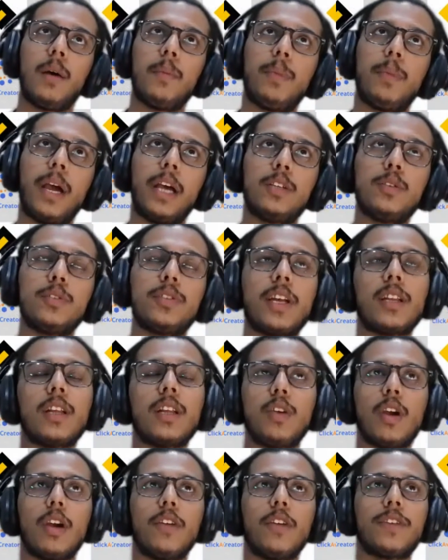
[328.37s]
uh, as
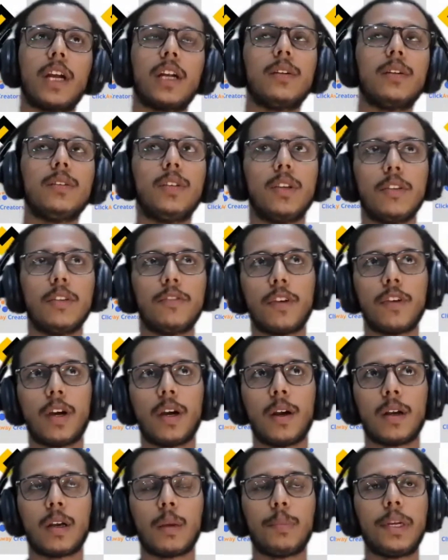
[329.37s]
you said that you have you
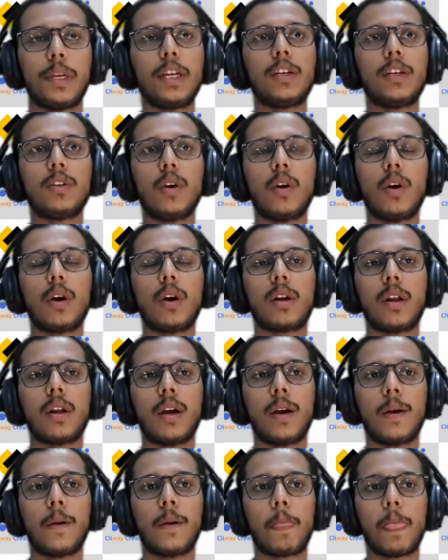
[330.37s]
have uh, completed
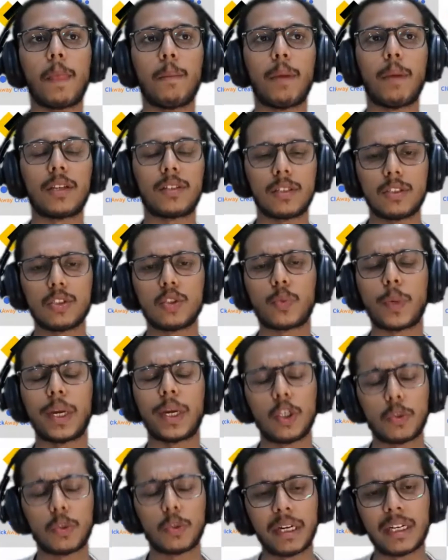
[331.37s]
your uh,
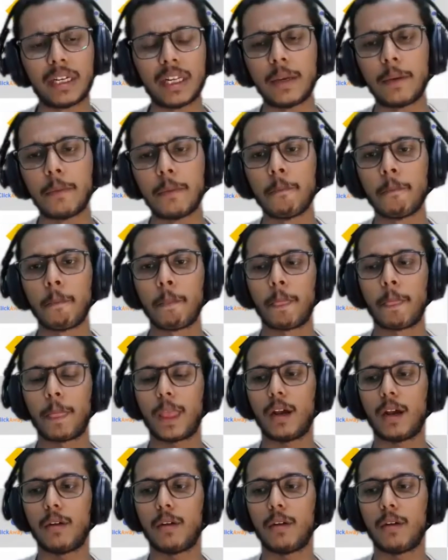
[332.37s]
masters in 2020,